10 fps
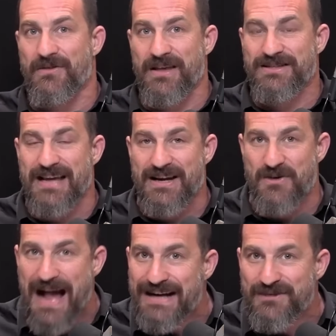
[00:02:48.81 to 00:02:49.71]
the
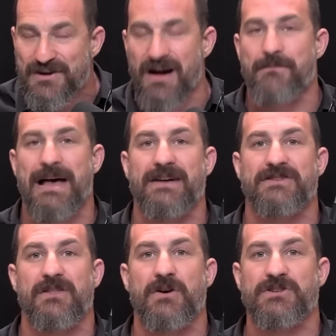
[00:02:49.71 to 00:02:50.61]
psychoactive
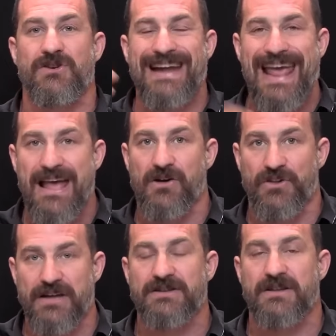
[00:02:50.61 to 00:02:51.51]
compounds, and those are
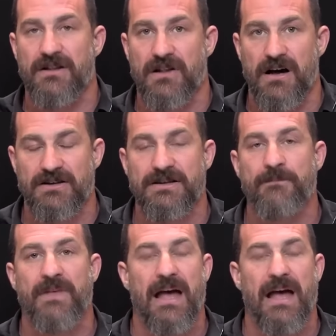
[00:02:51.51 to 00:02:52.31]
inhaled into the lungs